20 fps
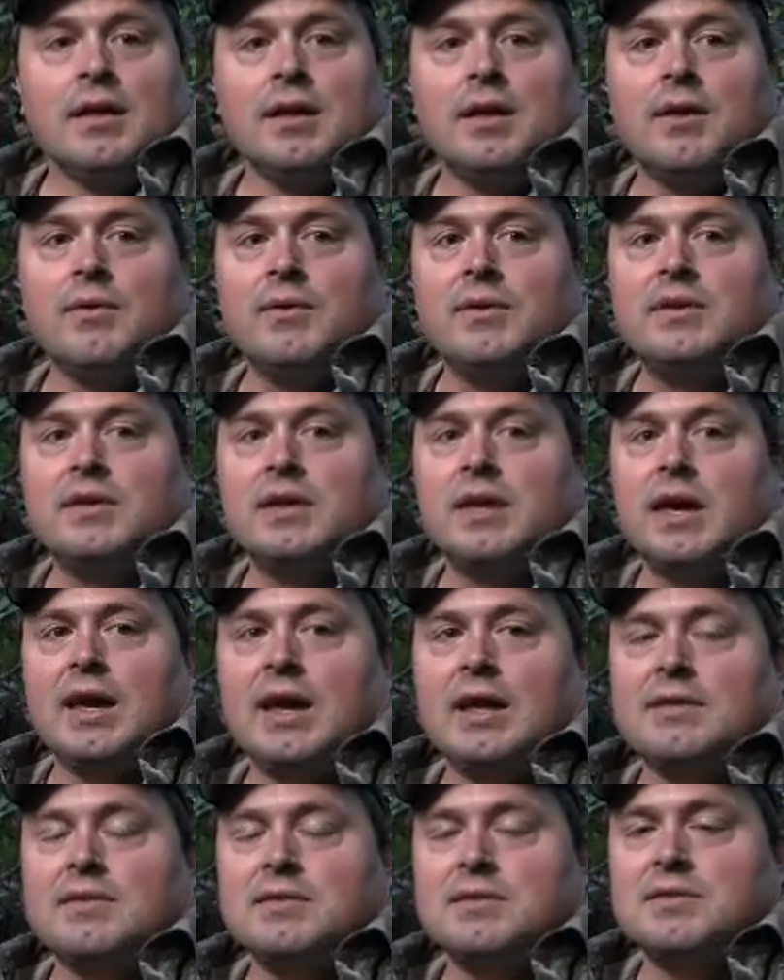And I went to
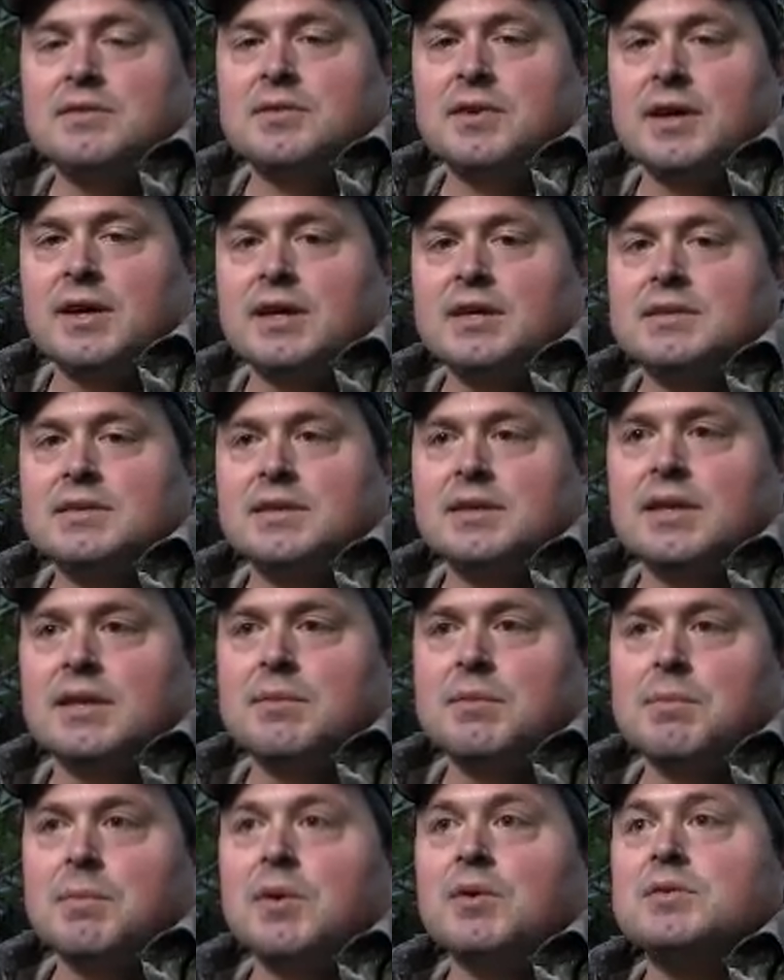cat distress, and then
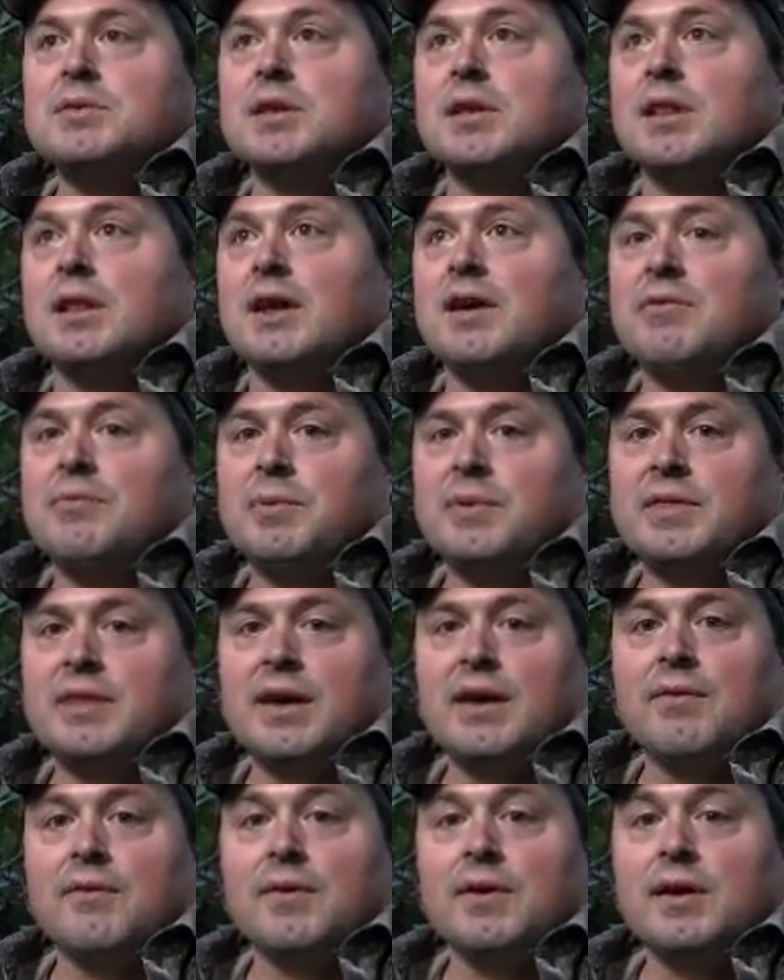they mostly left, but
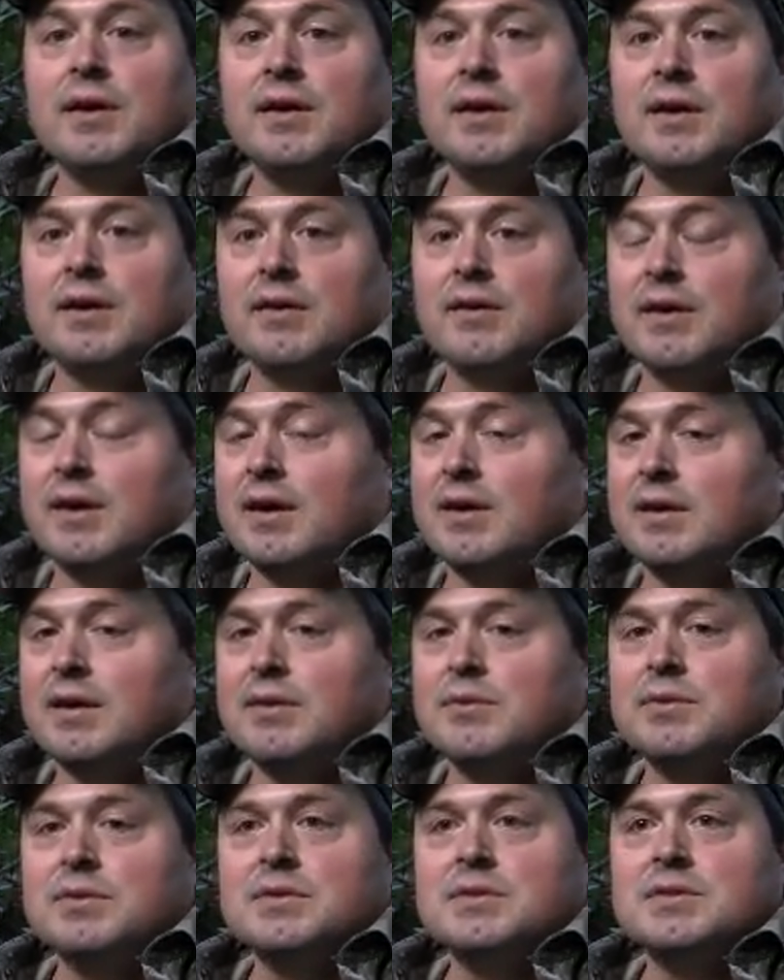that one hung around.
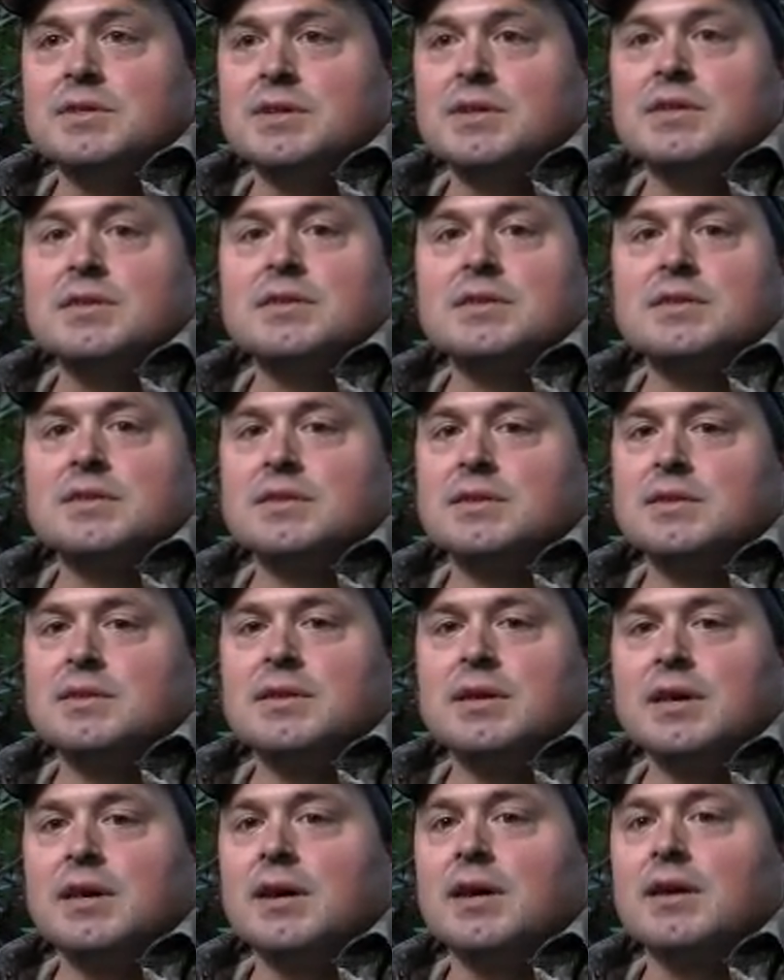He was just
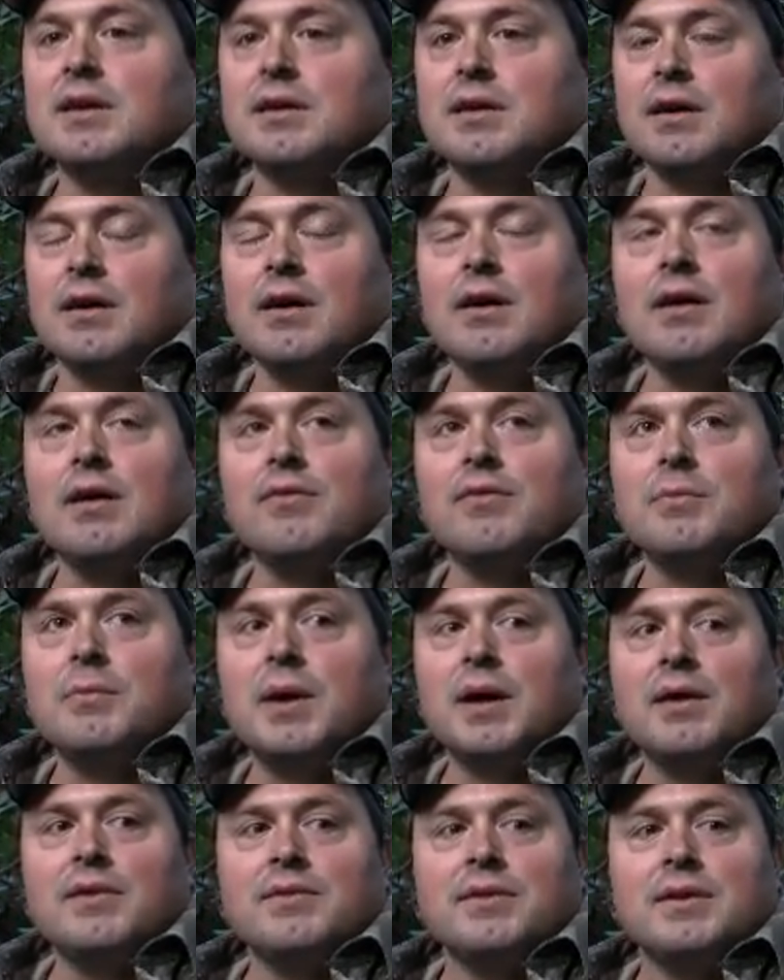ticked off
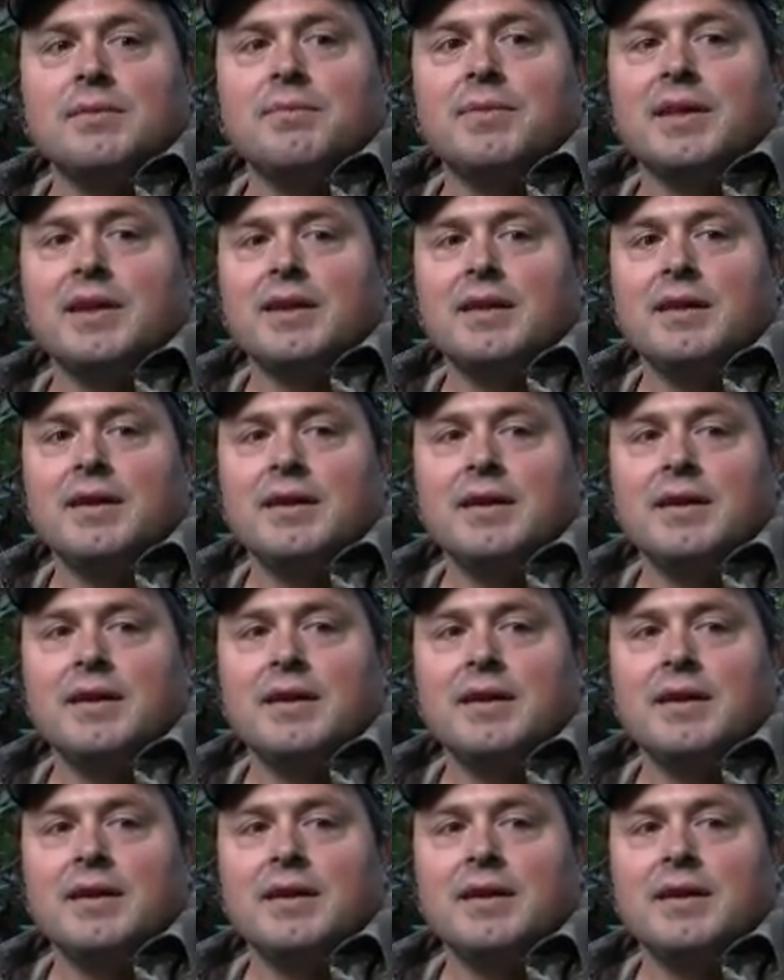about something.